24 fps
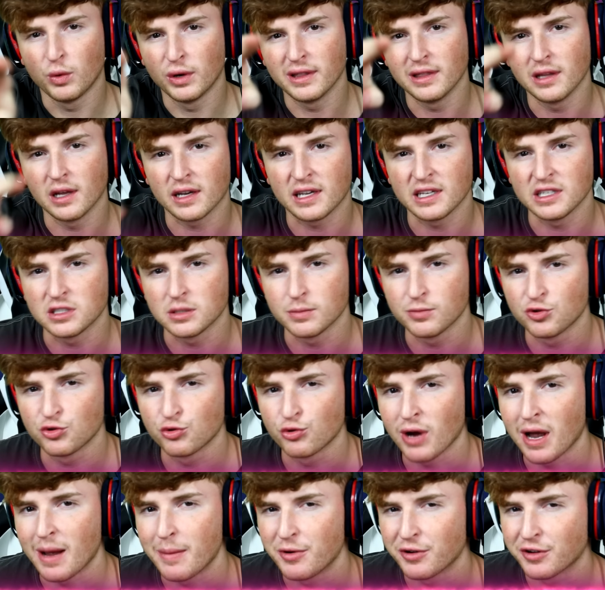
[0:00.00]
One lucky
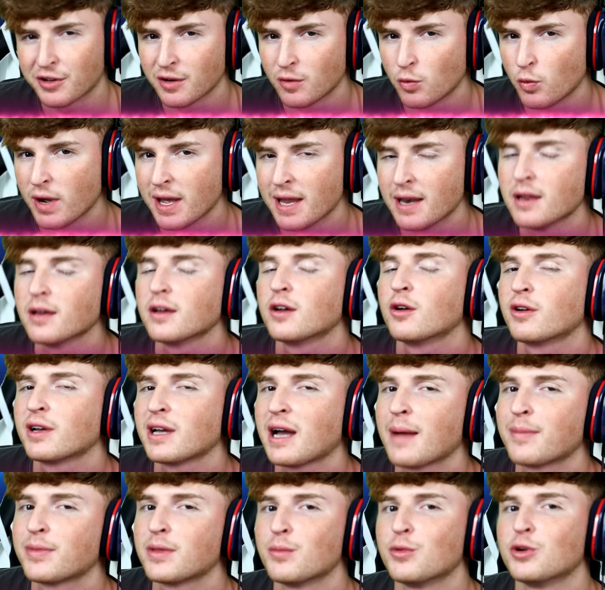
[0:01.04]
subscriber could win. Go
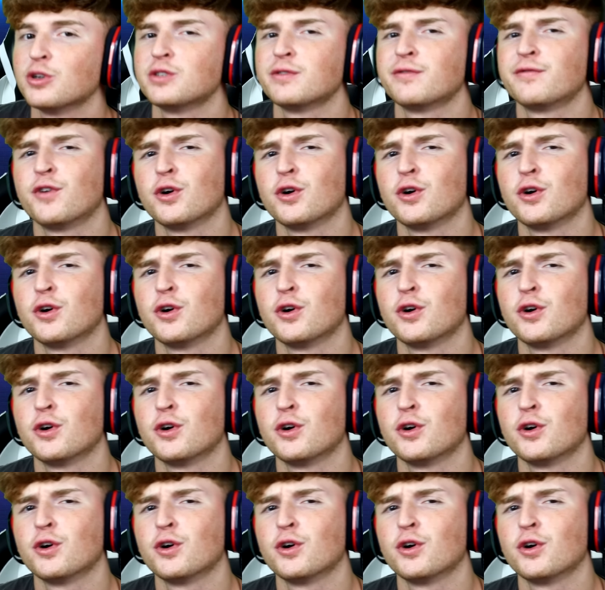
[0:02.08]
cop the merch.